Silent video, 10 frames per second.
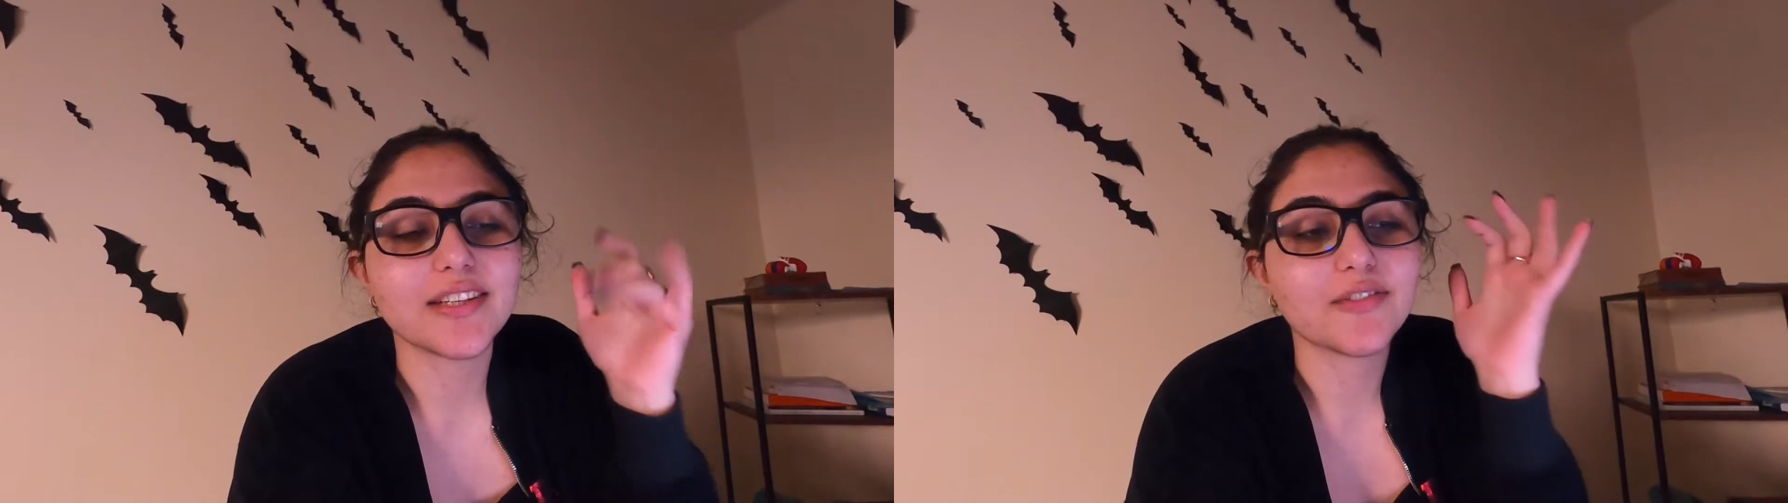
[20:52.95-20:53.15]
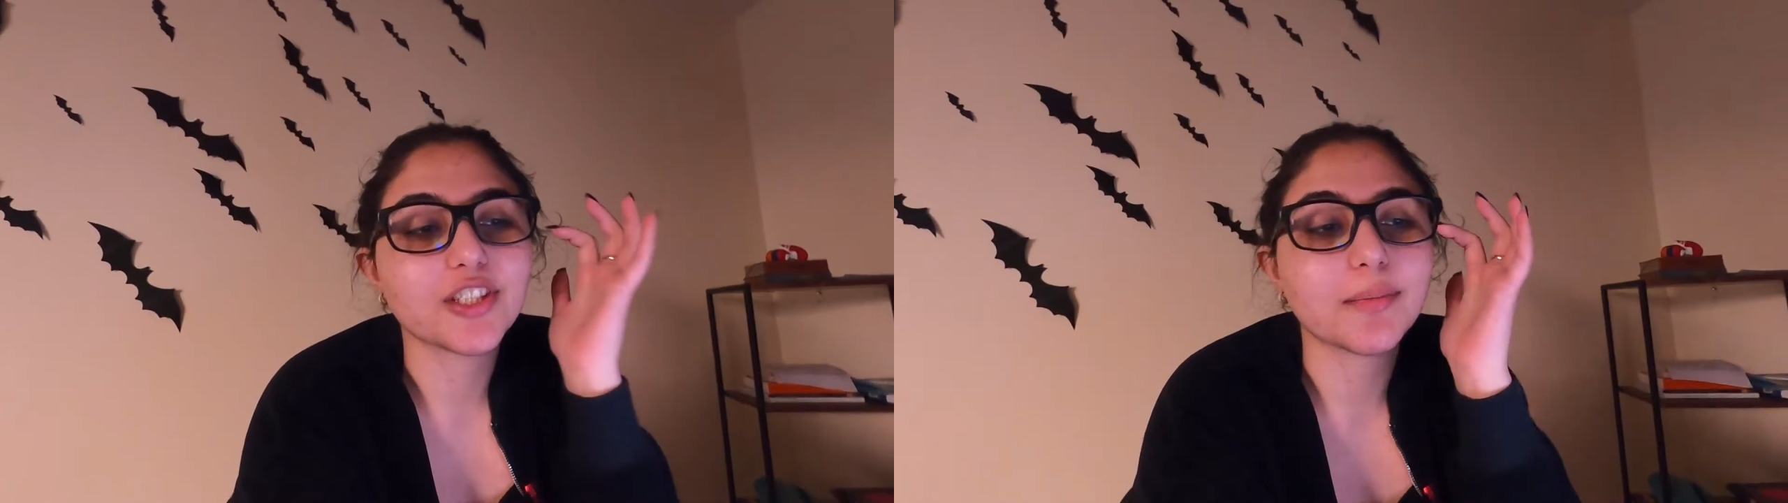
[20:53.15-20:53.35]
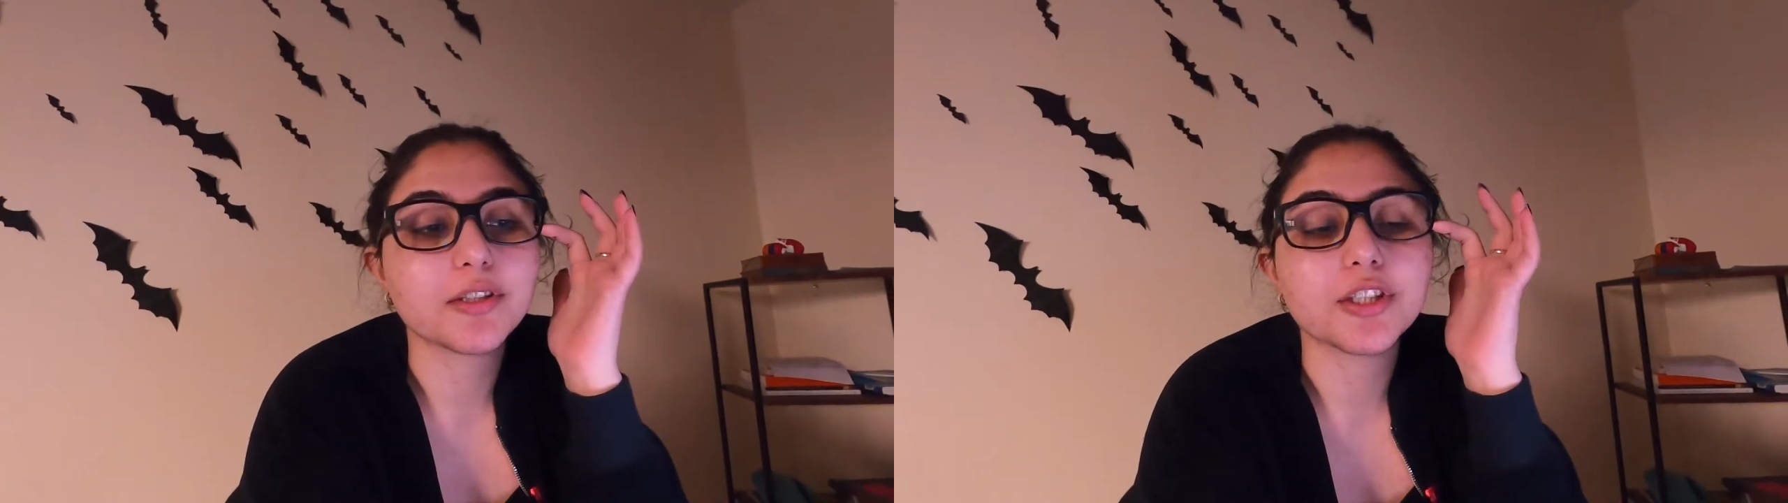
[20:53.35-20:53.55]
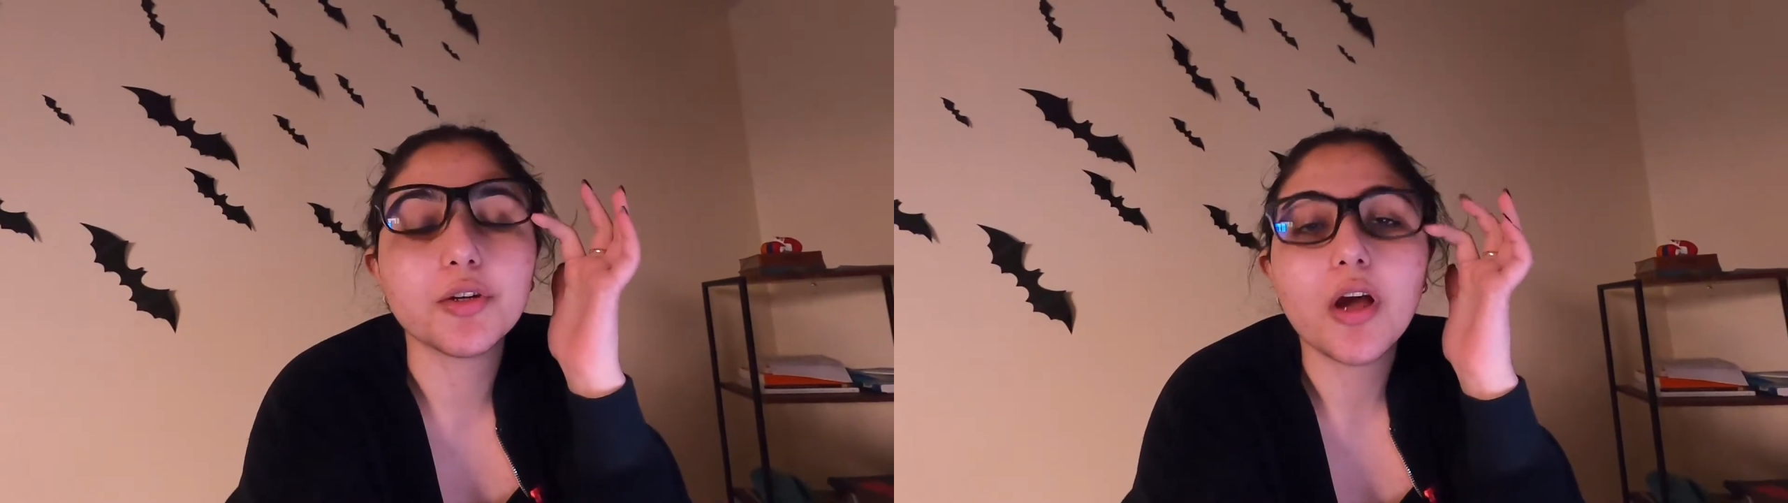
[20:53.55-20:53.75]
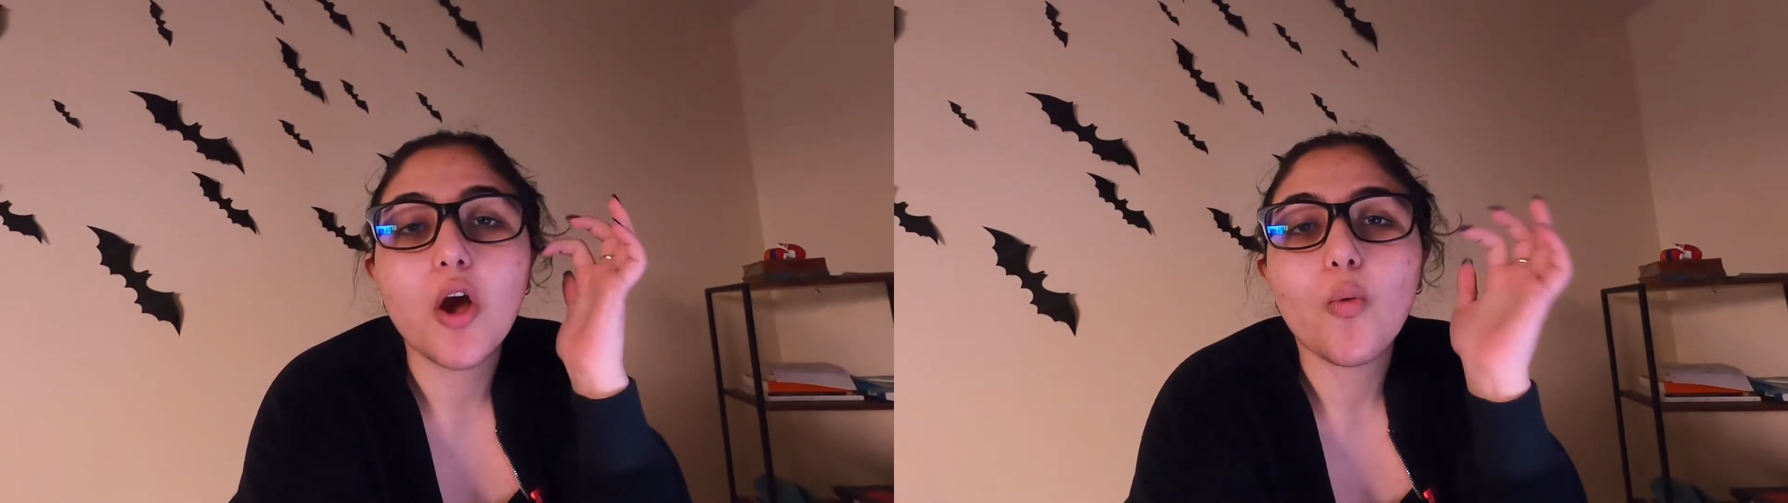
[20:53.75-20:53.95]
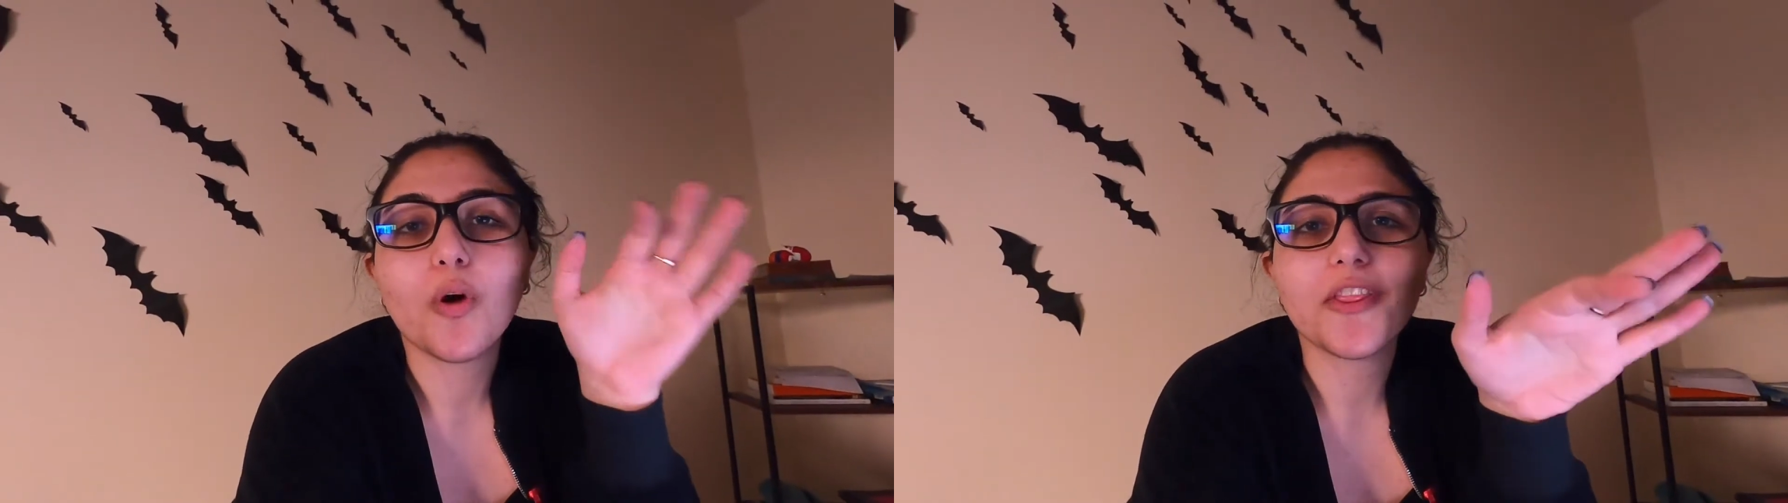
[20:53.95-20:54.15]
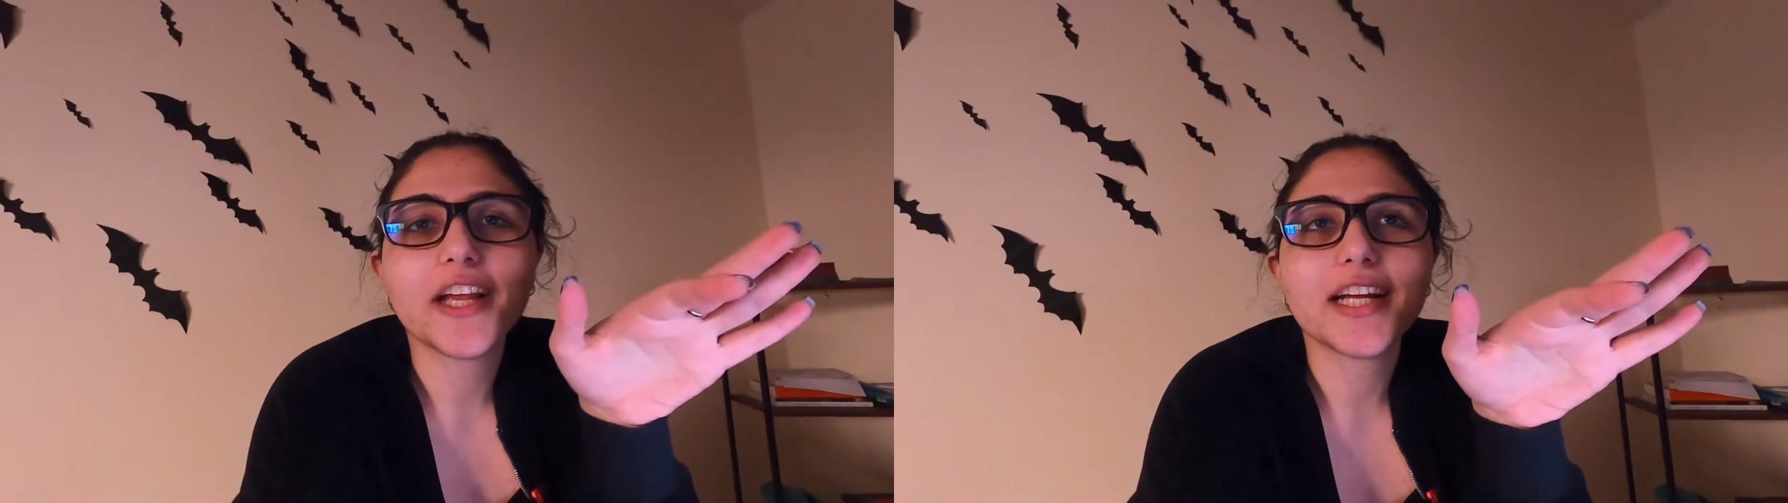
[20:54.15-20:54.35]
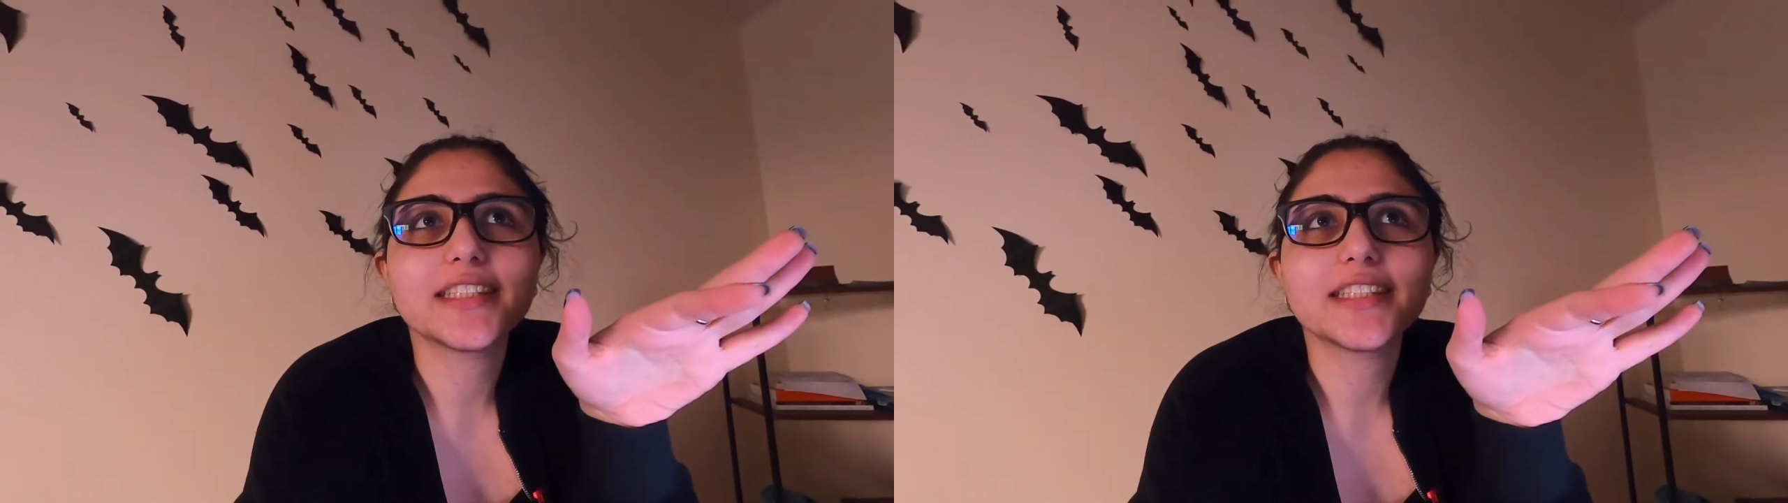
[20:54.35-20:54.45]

scene for chapter 2. One thing